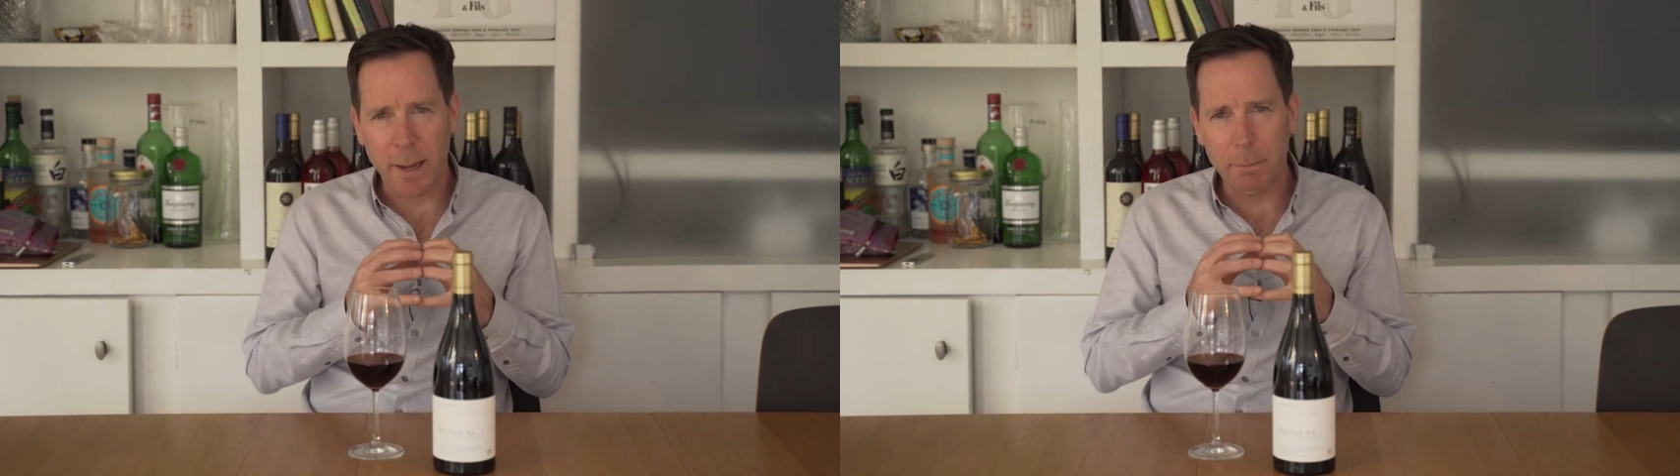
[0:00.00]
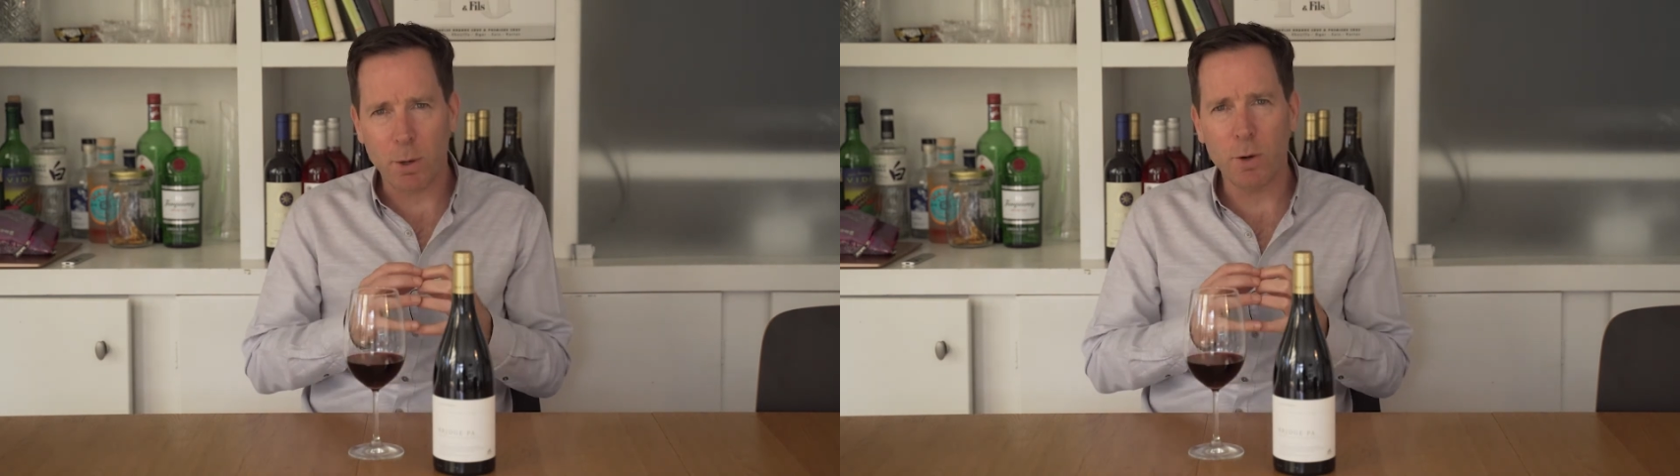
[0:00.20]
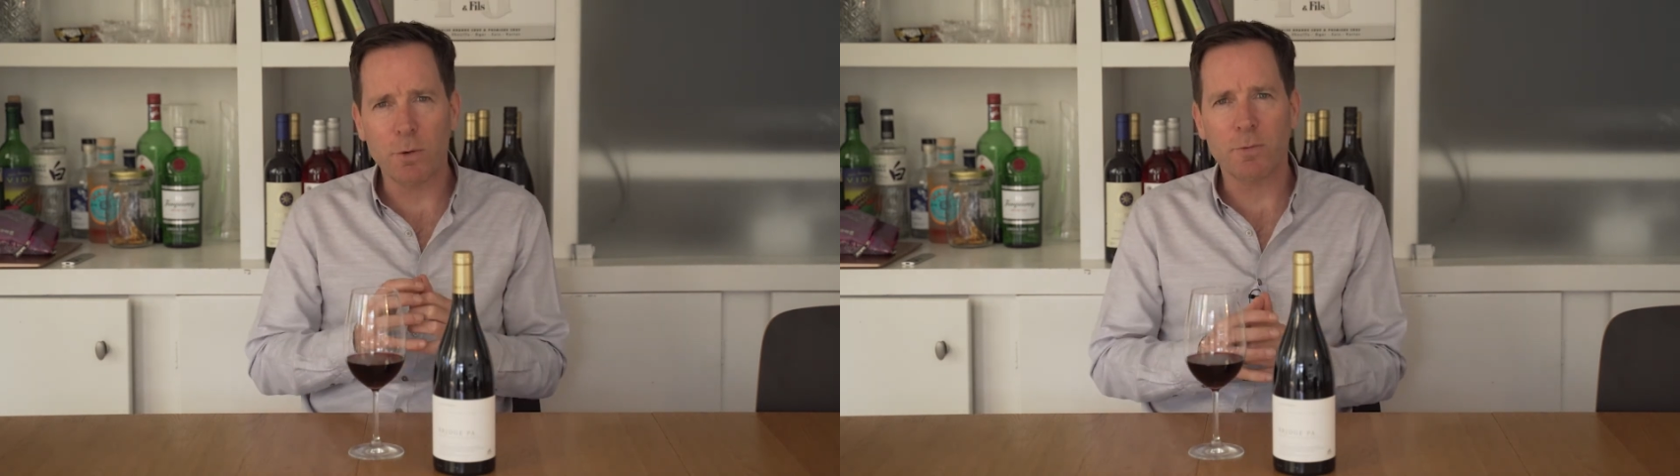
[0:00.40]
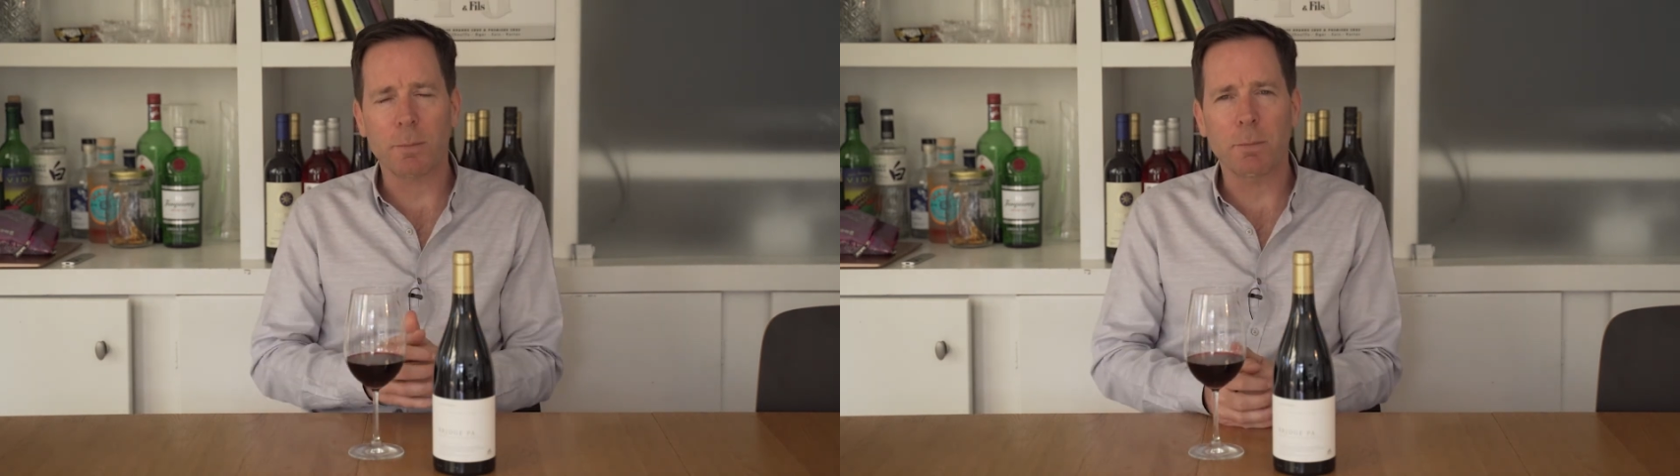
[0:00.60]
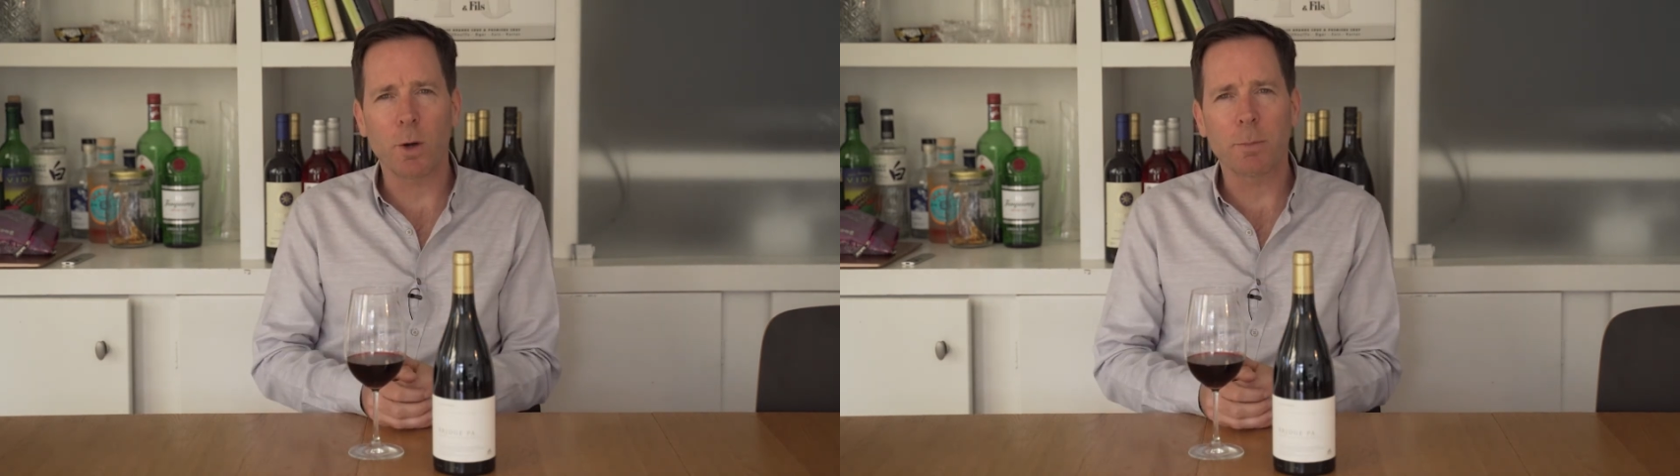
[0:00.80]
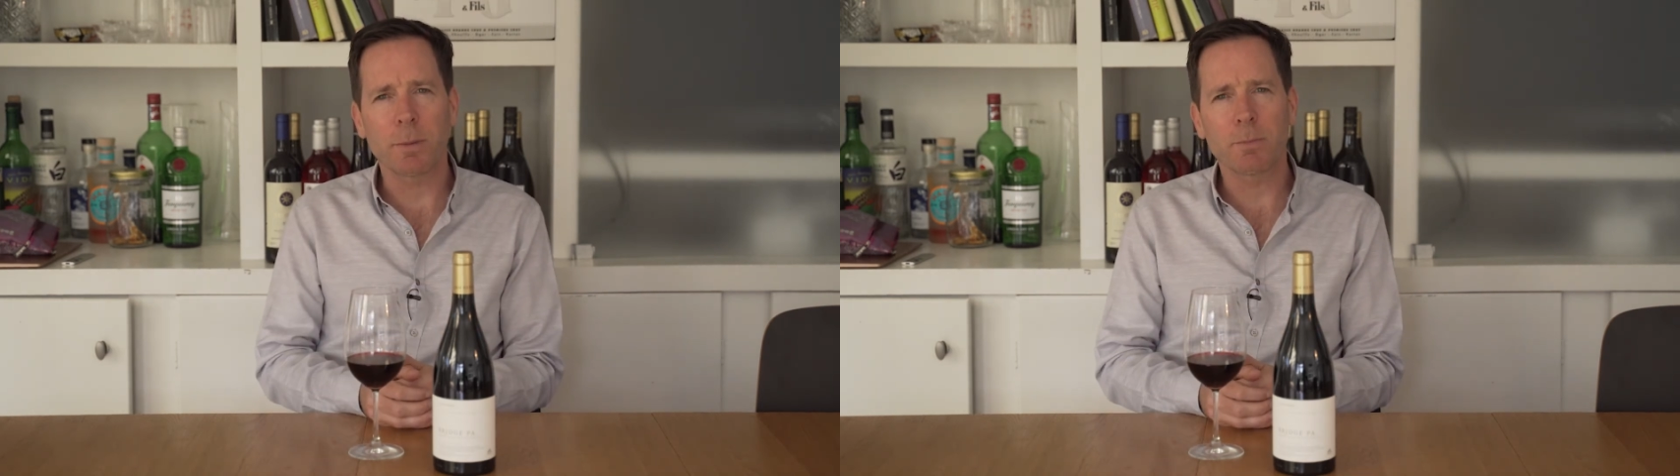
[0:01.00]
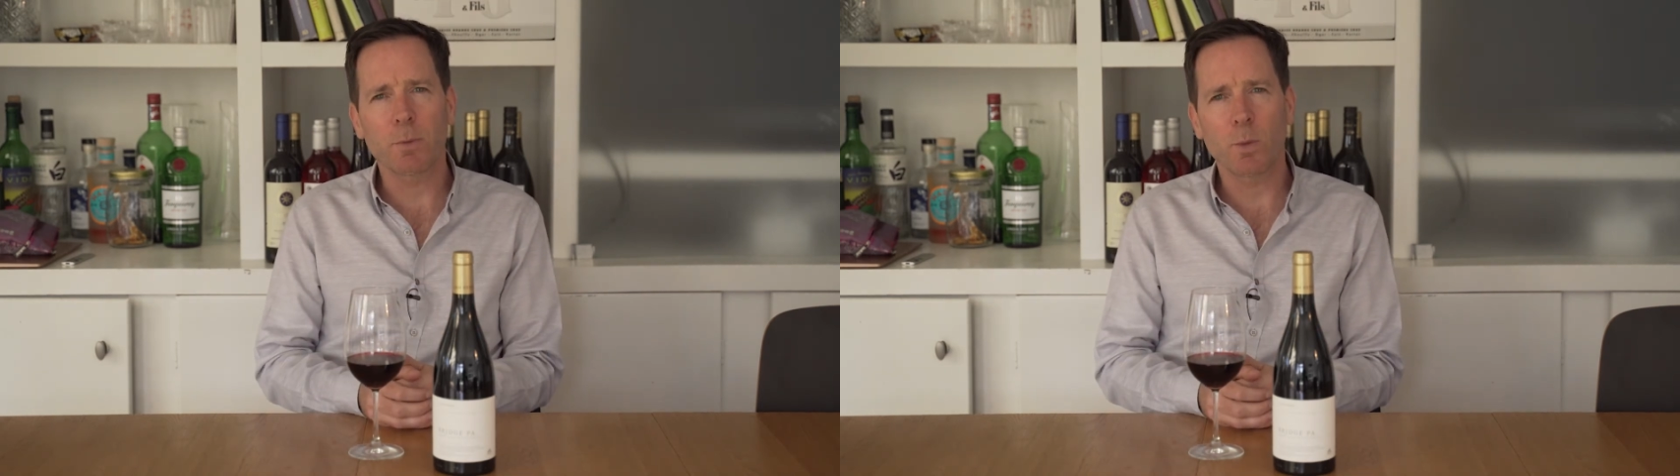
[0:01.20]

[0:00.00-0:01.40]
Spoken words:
that perfect moment